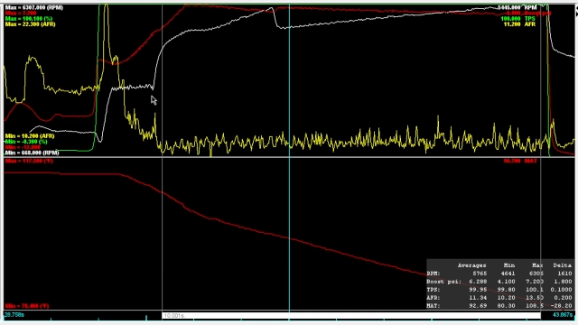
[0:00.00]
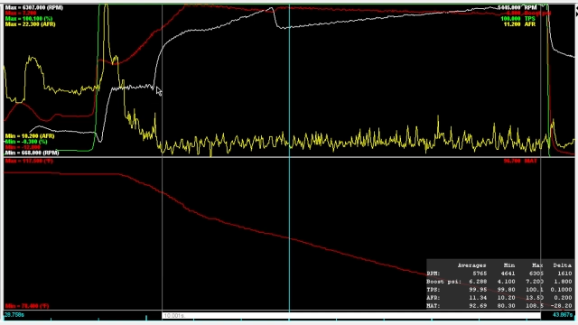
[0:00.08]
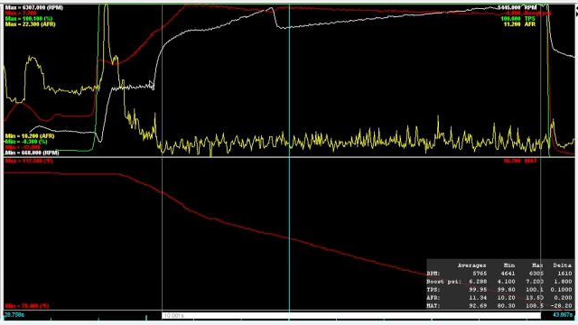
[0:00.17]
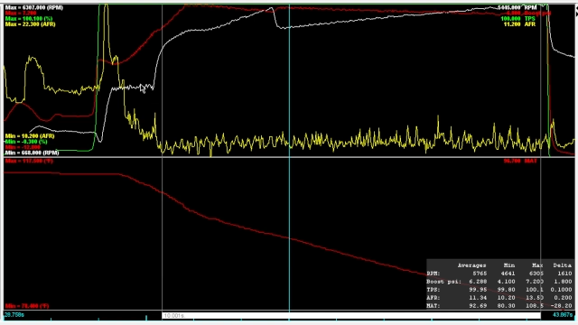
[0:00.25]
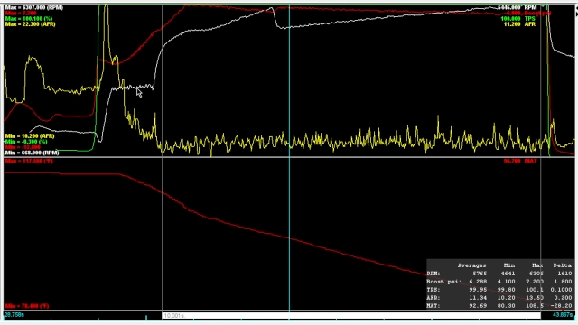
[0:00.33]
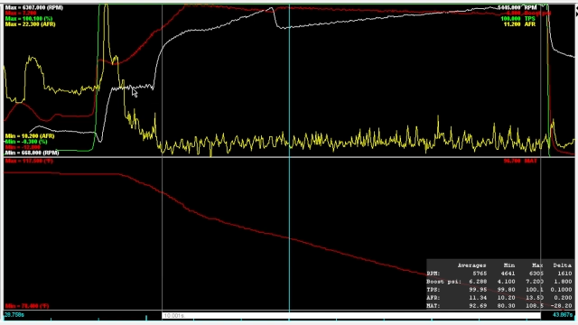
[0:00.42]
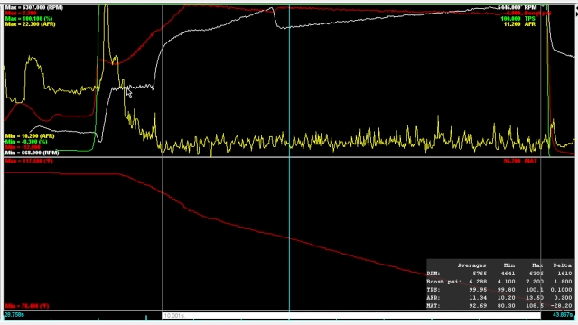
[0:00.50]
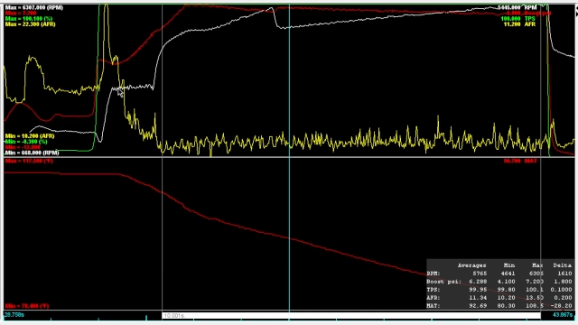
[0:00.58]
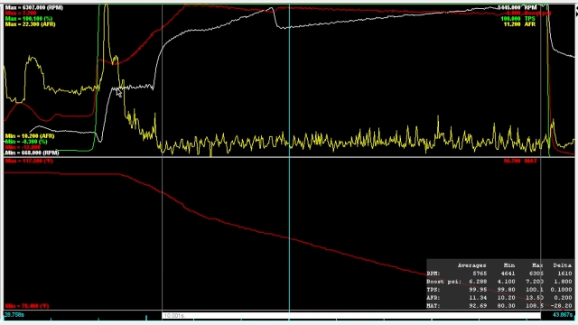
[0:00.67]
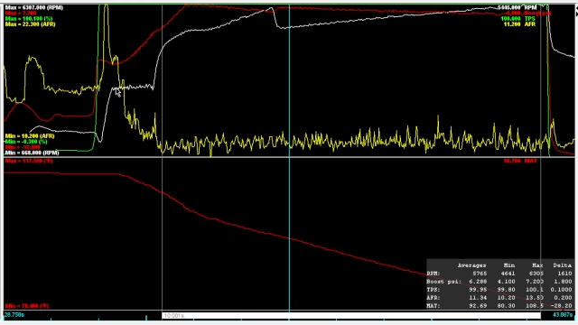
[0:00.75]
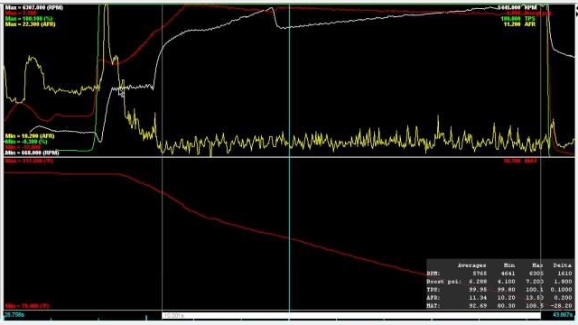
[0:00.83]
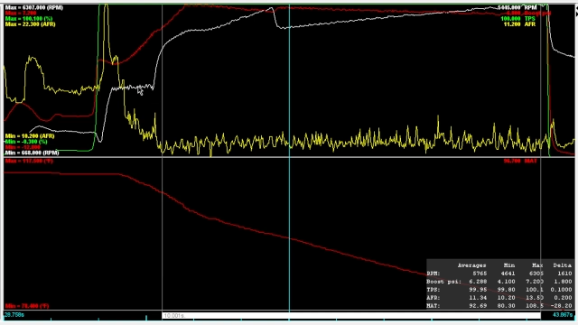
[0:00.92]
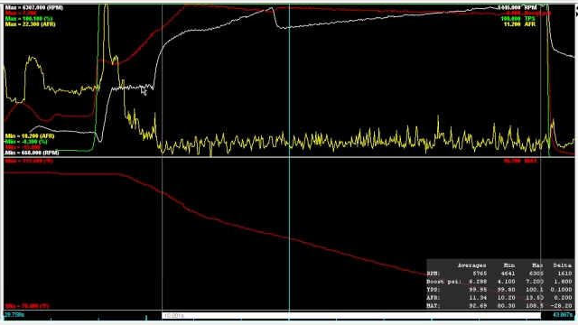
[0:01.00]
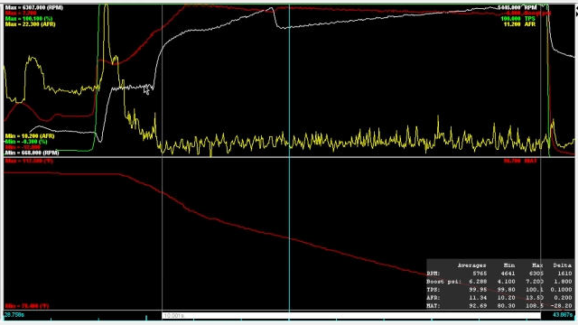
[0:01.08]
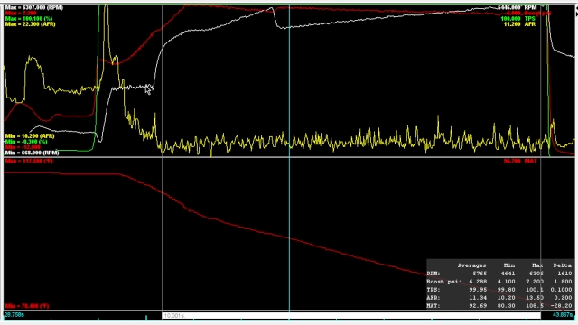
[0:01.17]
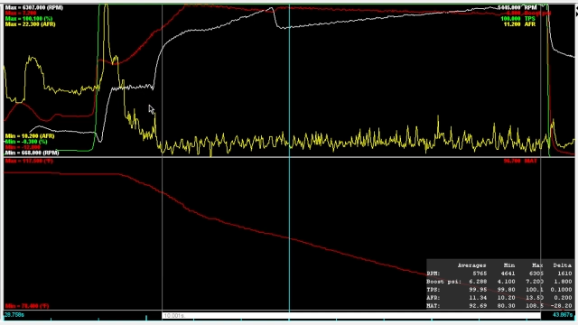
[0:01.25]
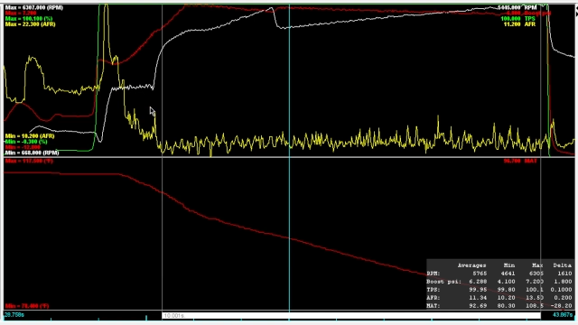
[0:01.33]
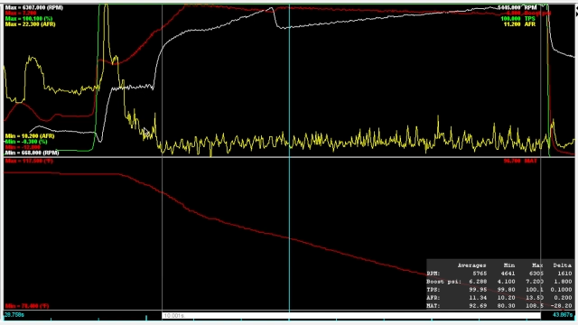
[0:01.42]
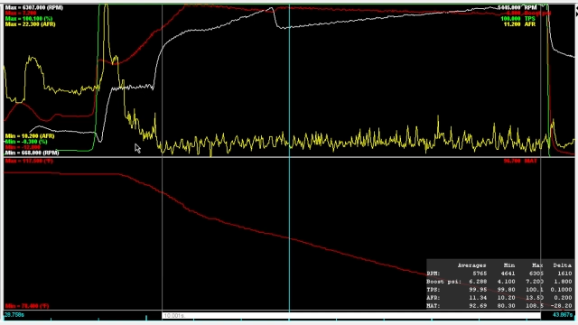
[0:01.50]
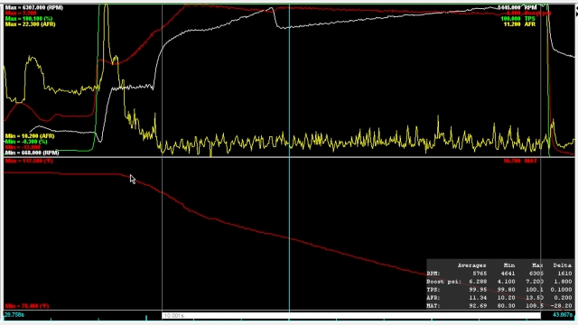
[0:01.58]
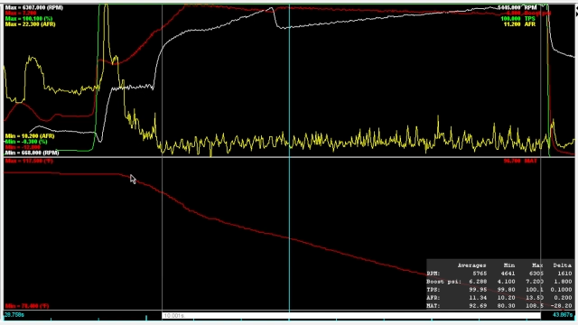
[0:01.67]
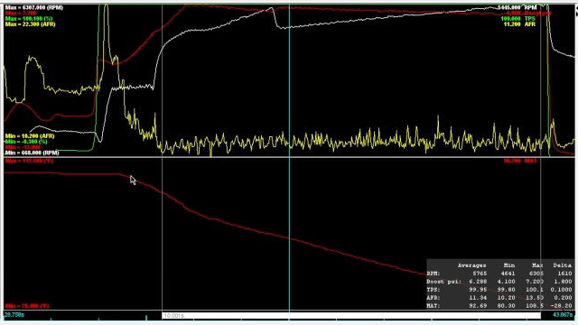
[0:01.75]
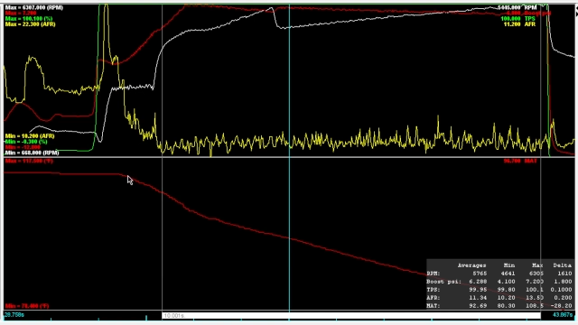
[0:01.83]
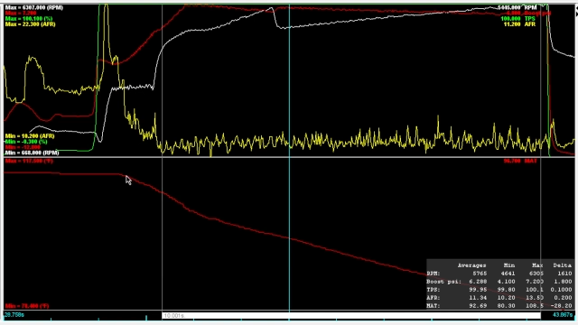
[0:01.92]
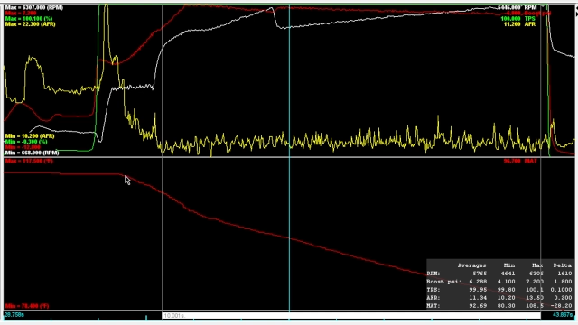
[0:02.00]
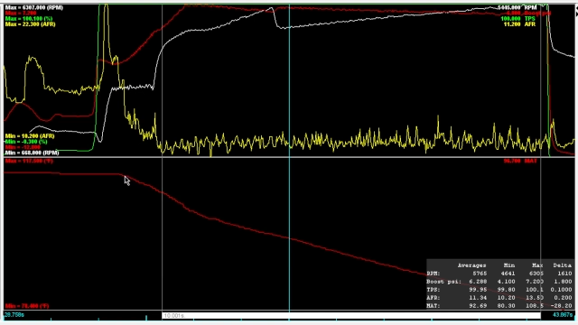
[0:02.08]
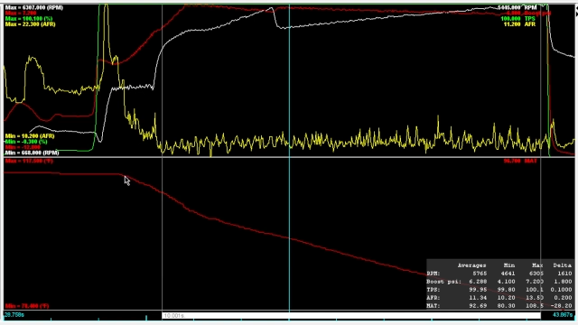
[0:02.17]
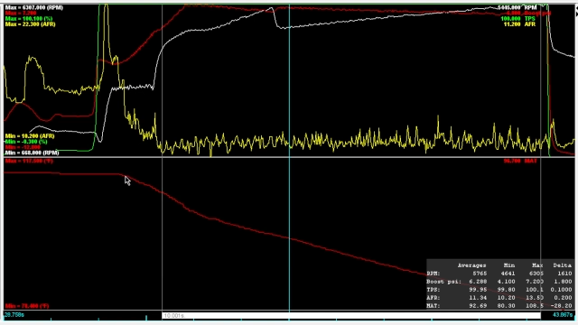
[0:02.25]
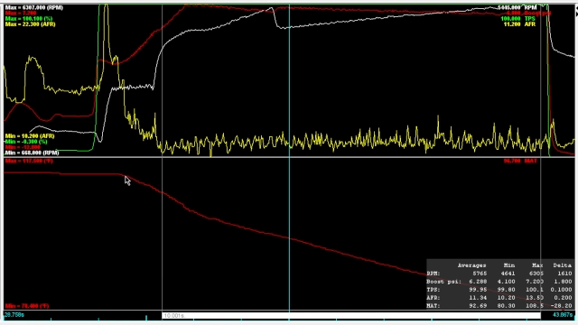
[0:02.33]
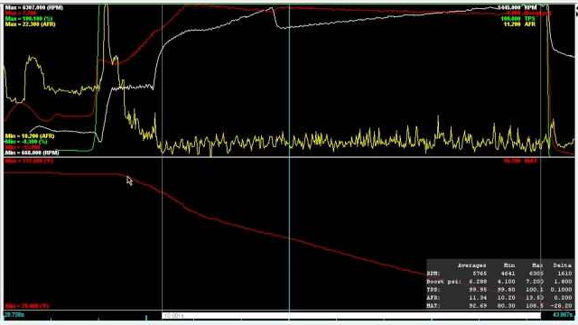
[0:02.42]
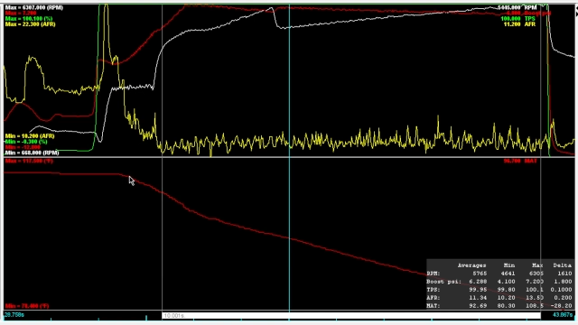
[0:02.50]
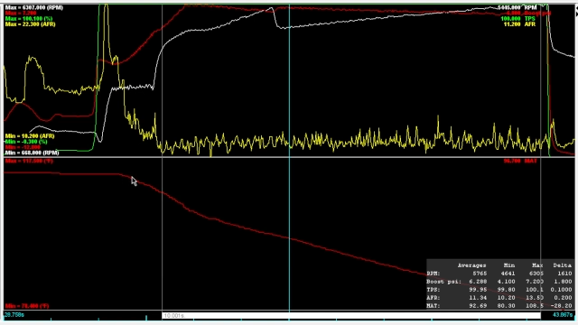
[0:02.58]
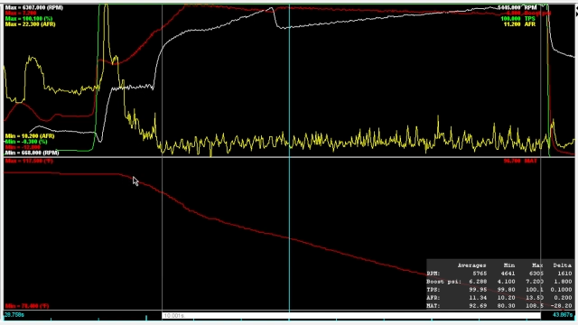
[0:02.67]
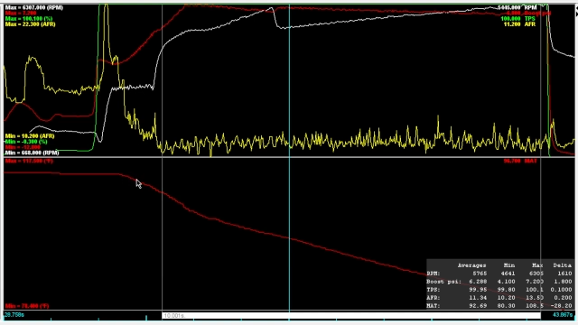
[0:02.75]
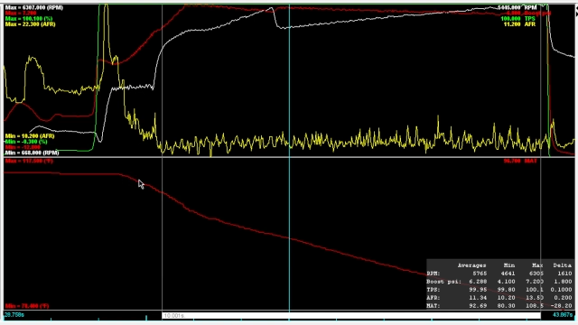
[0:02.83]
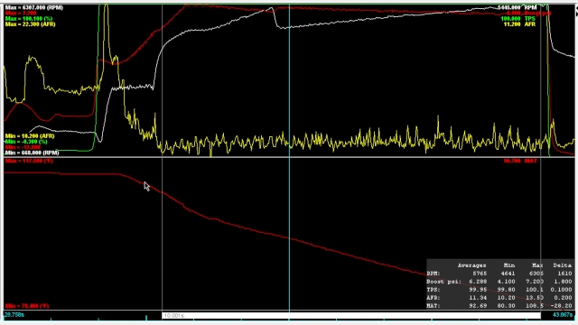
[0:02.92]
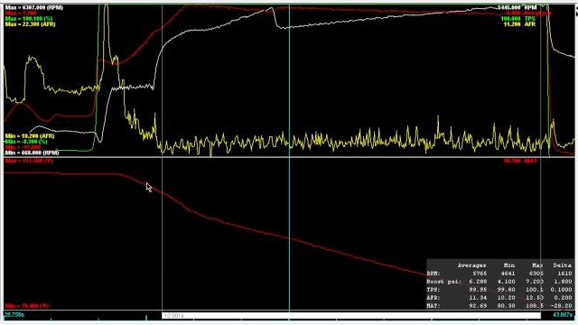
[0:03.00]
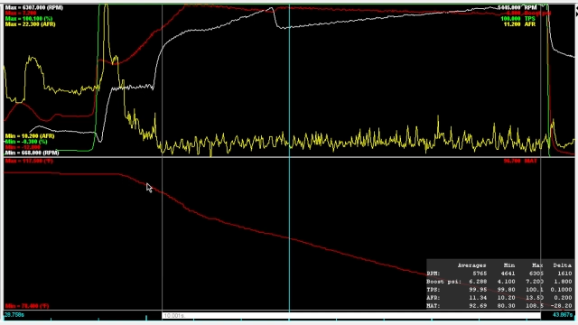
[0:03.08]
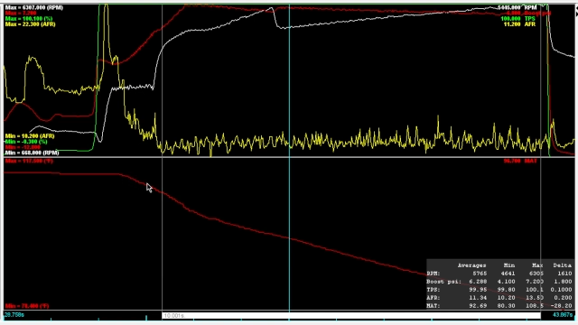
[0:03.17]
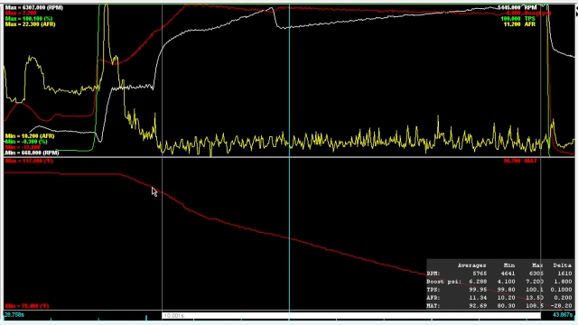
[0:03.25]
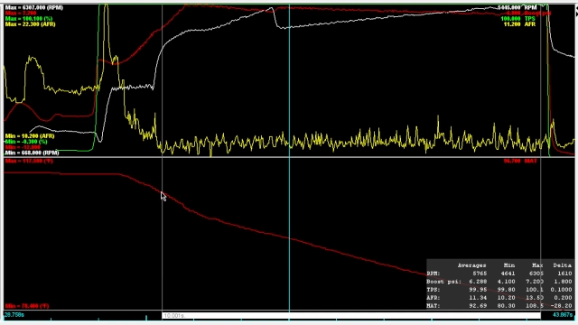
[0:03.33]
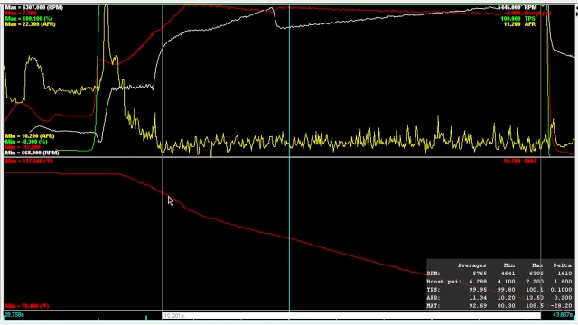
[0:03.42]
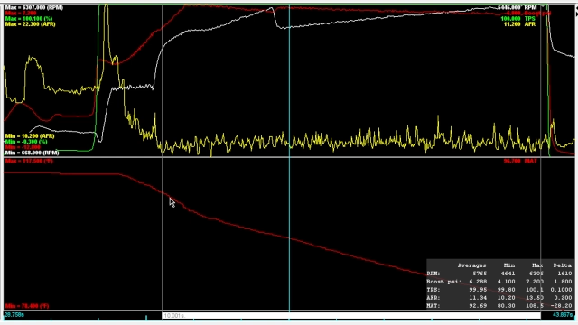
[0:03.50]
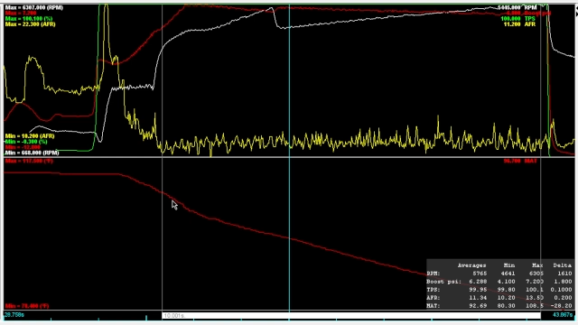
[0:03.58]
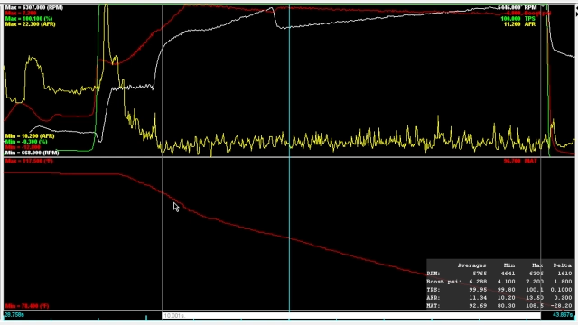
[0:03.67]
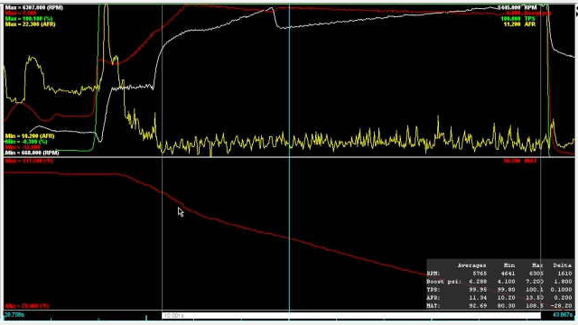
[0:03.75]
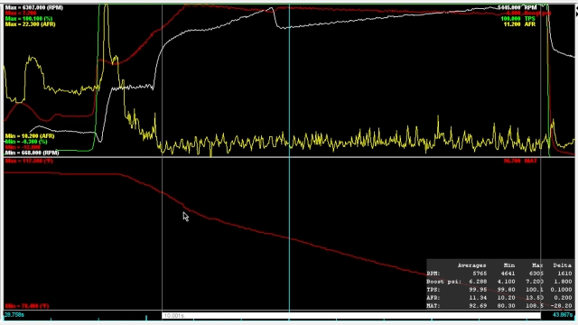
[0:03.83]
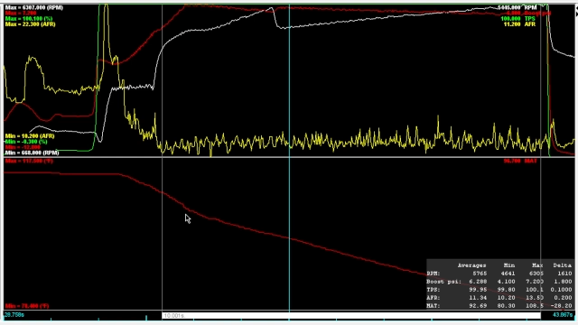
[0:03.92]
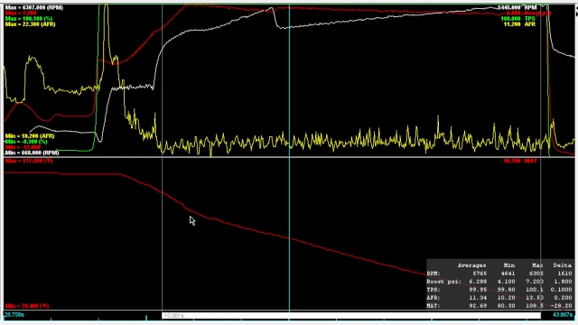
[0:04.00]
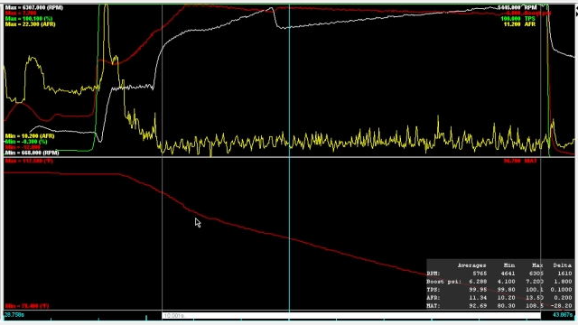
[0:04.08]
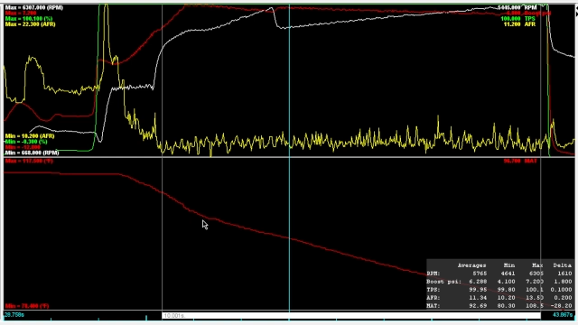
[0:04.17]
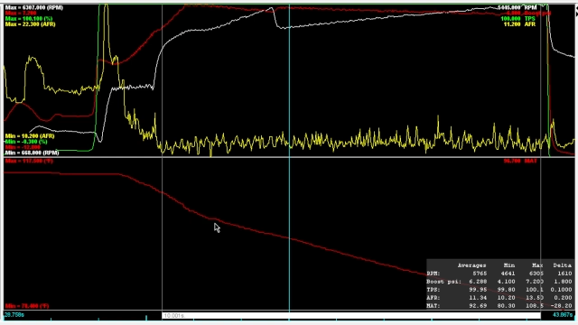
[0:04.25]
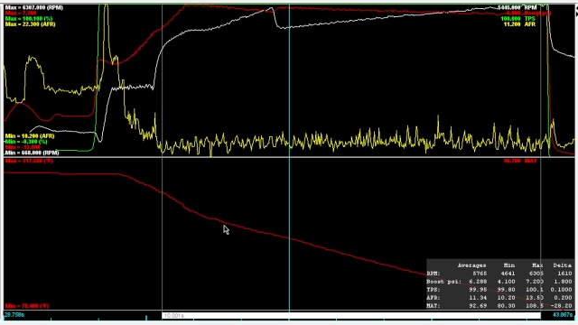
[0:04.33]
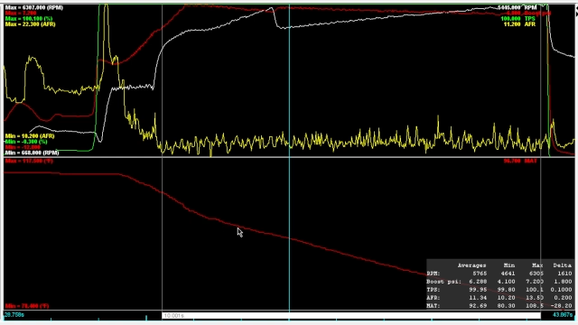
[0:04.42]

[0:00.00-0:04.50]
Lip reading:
(no speaker visible)